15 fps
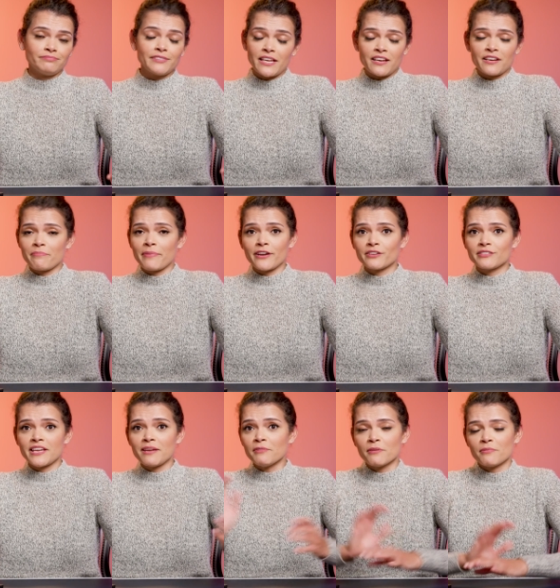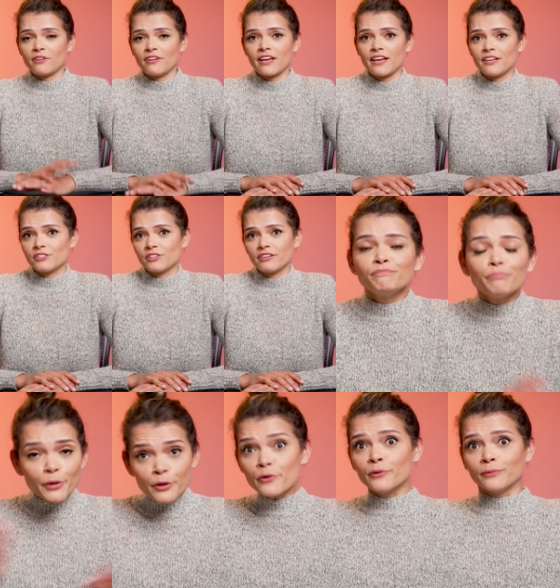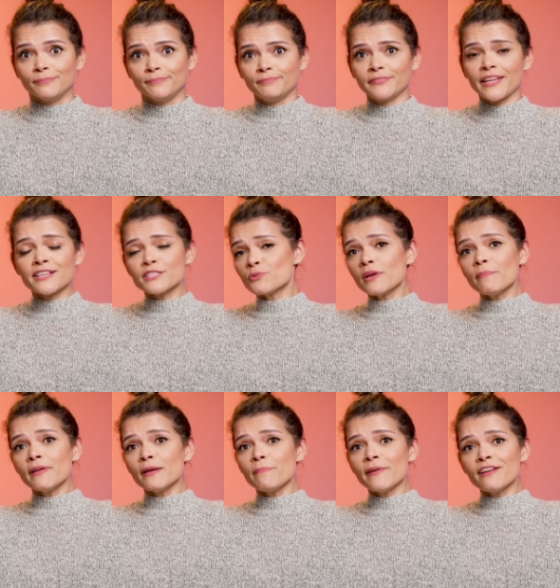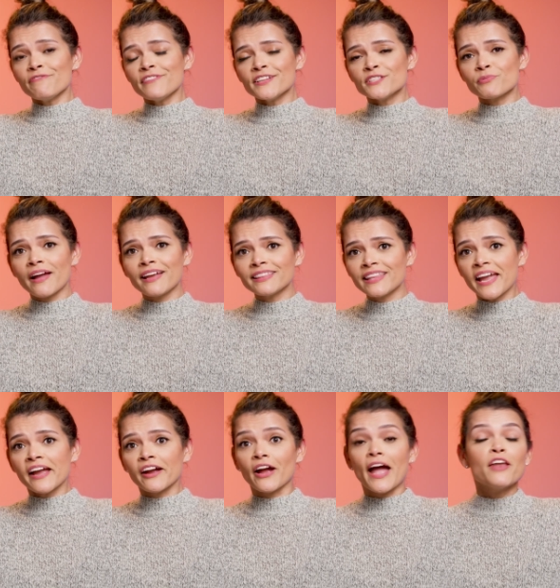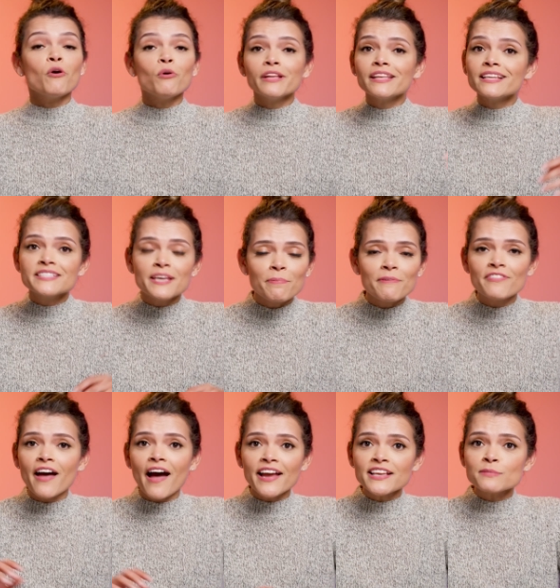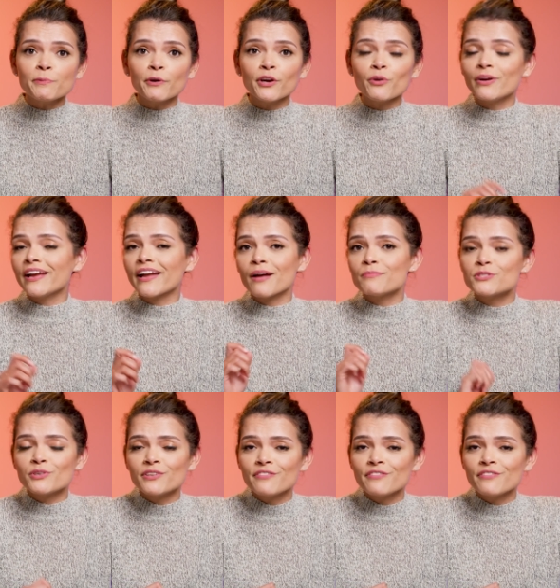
leading to better team communication. Boom! That's 3 big benefits right there, and only the tip of the iceberg when it comes to